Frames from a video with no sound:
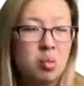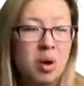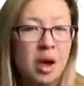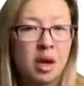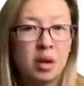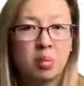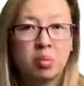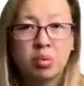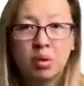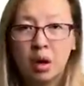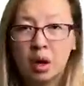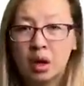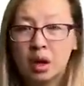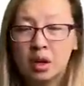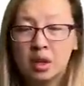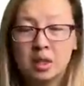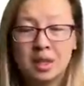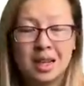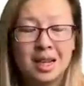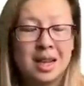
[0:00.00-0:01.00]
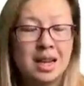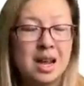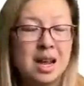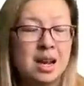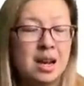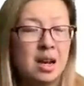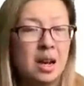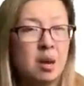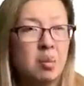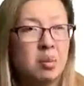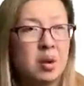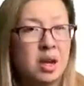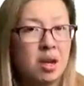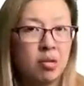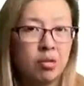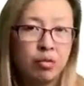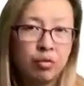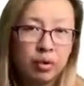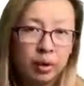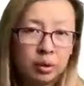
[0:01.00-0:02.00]
made a product, it ended up being
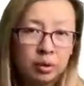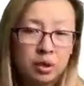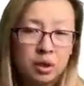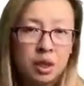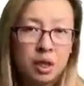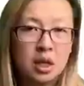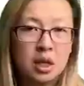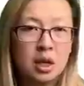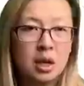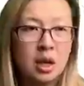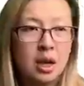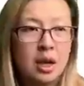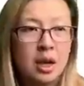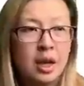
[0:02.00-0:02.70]
faulty